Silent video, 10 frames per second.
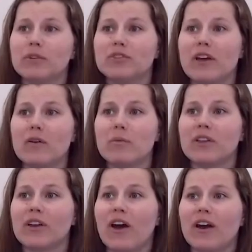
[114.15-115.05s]
would drive up in
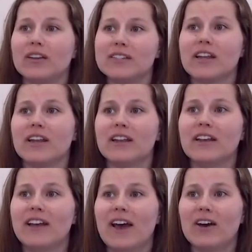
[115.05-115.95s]
their car, I'd set it
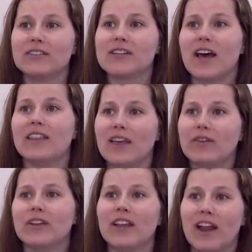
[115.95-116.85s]
outside, they
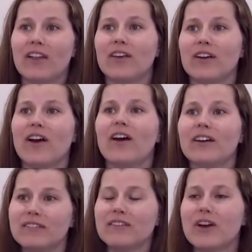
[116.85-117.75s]
would get out of their
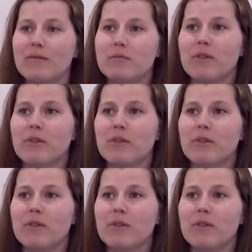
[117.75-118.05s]
car, grab the